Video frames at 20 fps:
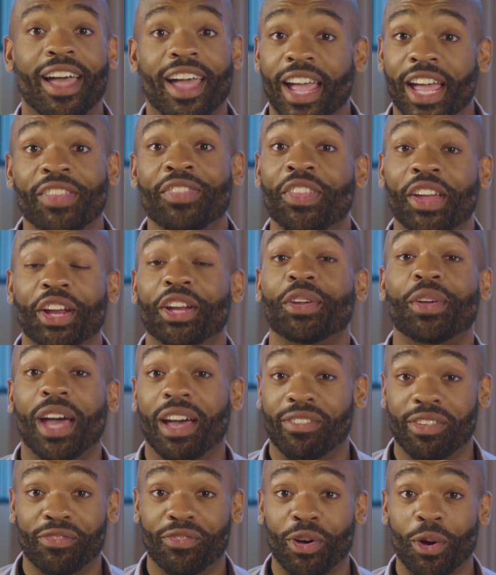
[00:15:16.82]
And there you have
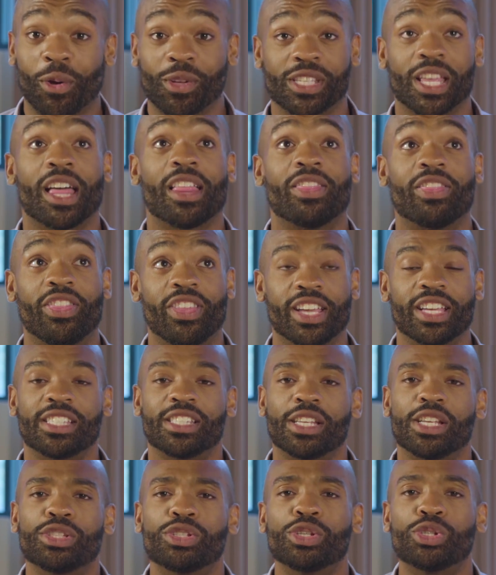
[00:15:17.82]
it, folks. This
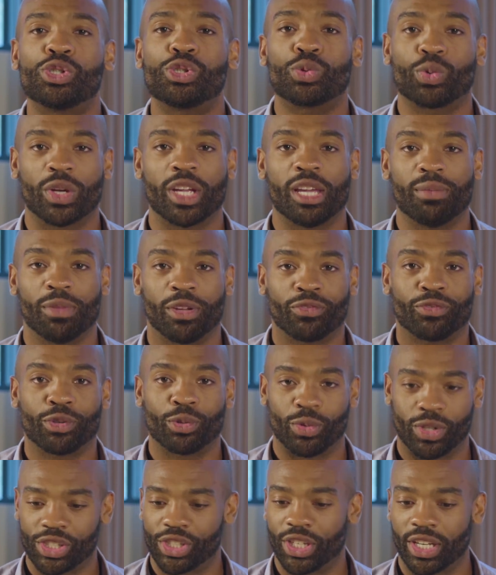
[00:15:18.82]
is a dream in
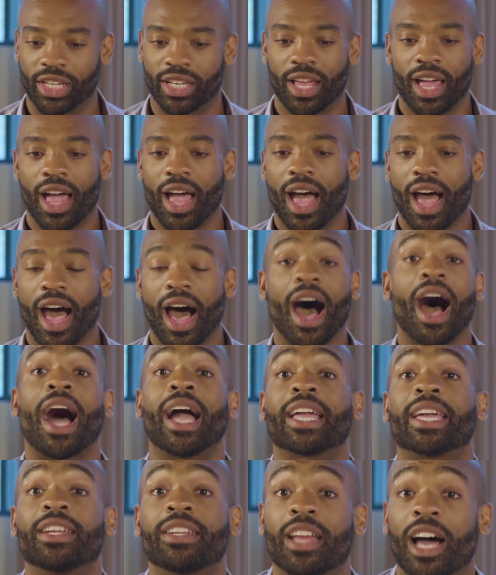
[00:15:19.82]
fruition. I
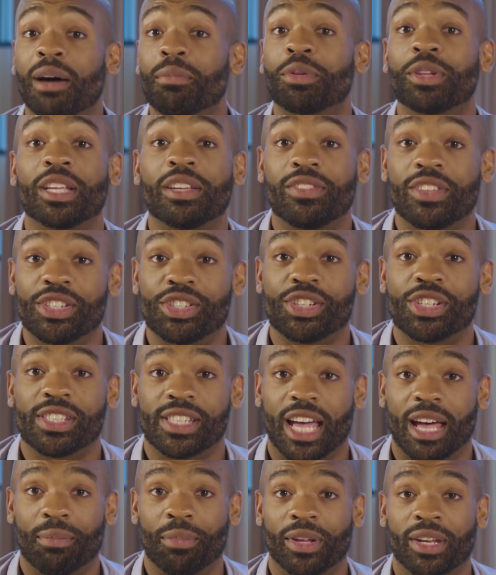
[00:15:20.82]
cannot believe this just
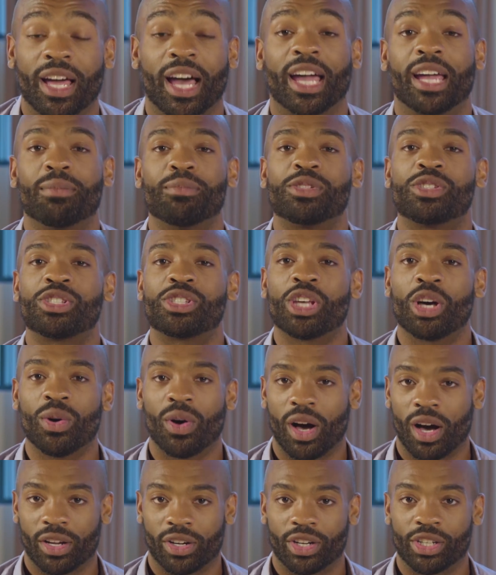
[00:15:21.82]
happened. I am so
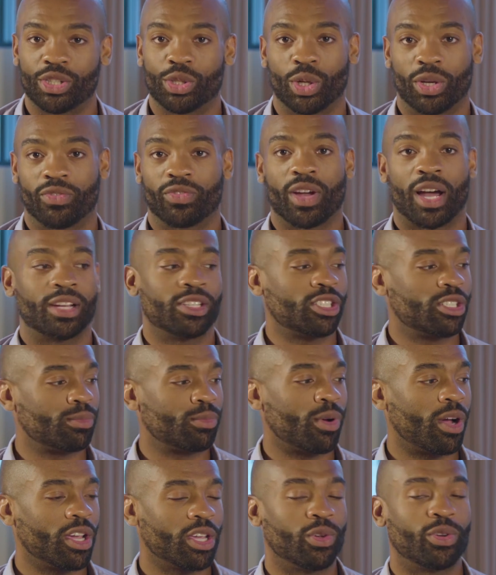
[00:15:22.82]
honored to have gotten to
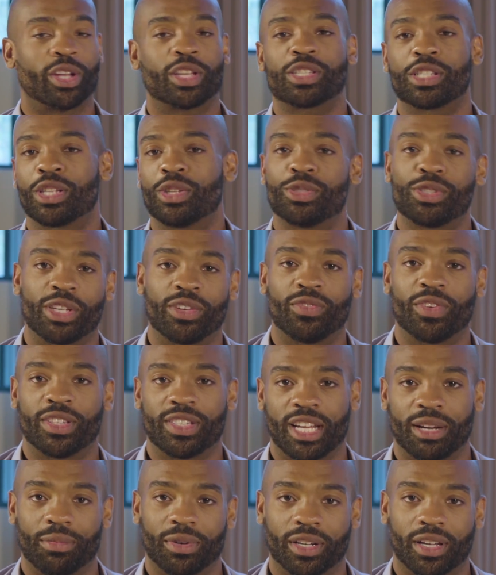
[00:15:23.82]
brought you an exclusive with
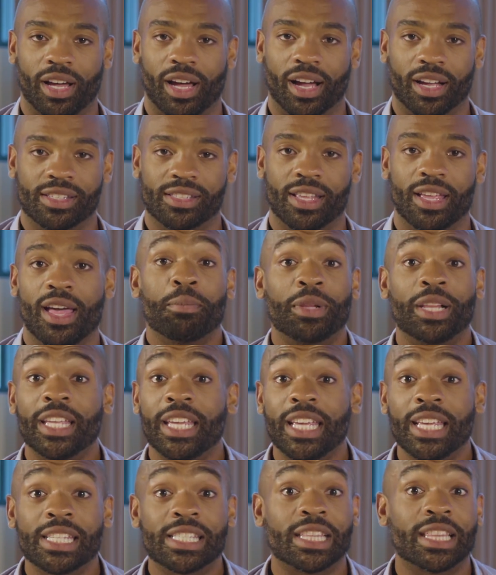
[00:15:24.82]
Deborah Cox.
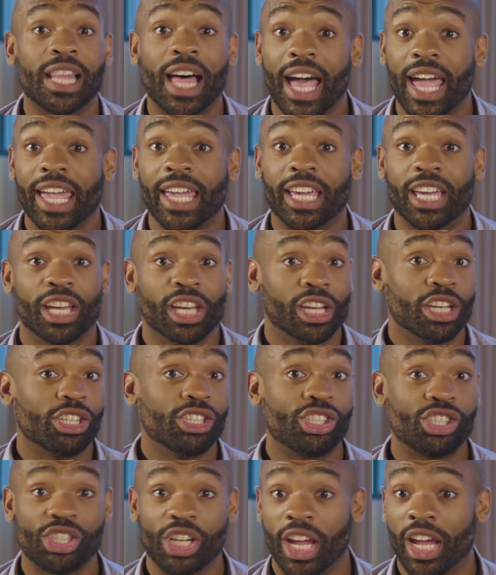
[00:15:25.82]
Please like,
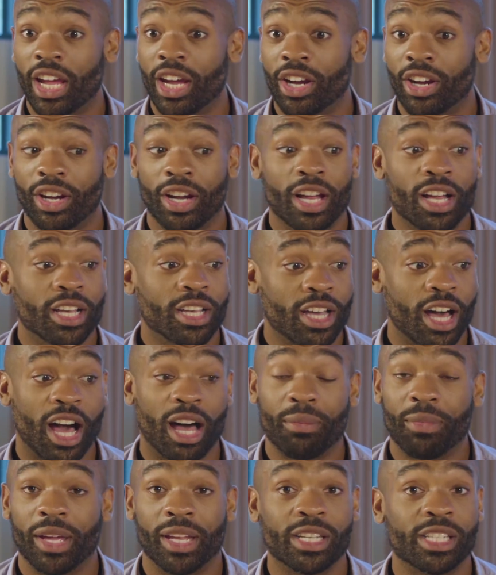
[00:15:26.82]
share,
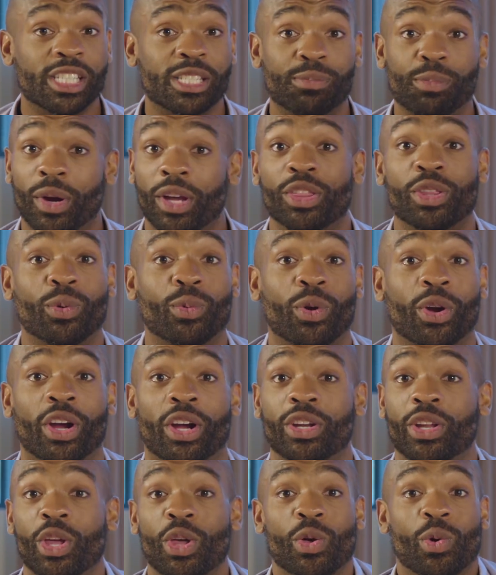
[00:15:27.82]
comment, spread the
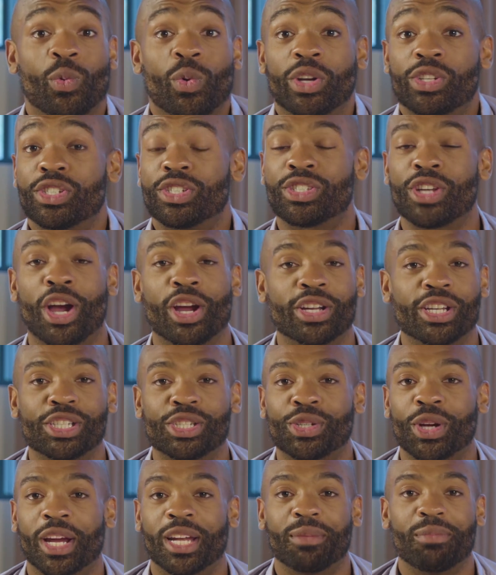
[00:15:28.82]
word. We're just artists
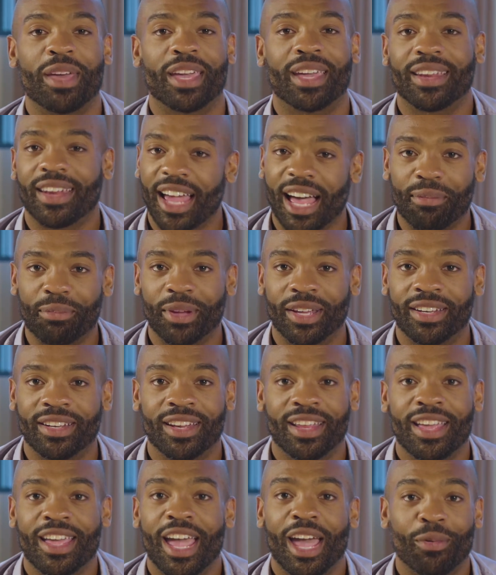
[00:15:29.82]
trying to make it happen,
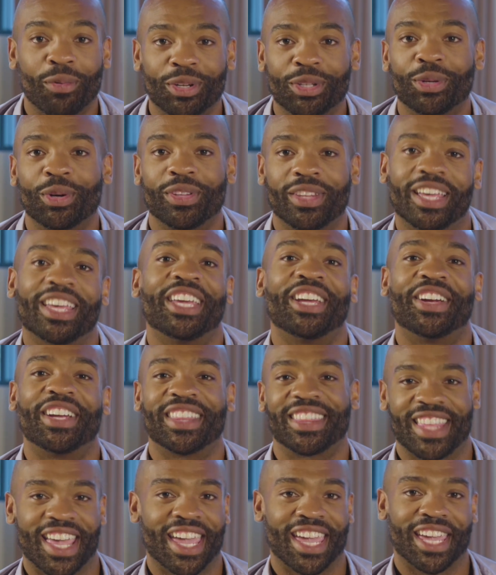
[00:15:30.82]
and we're doing that here at
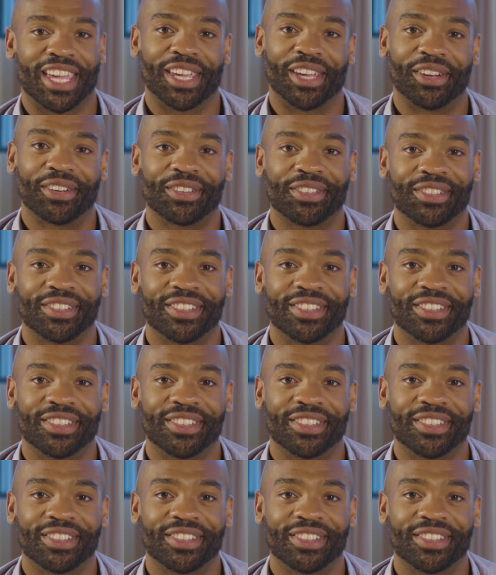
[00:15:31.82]
Thanking You.